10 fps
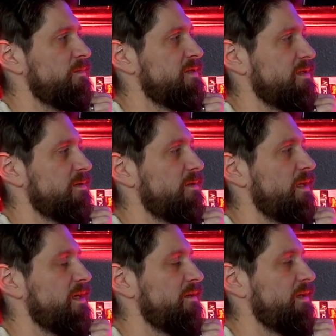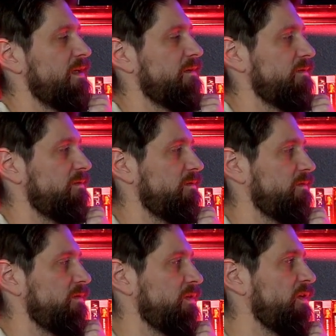So there were a lot of like
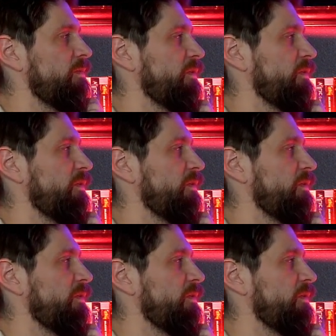good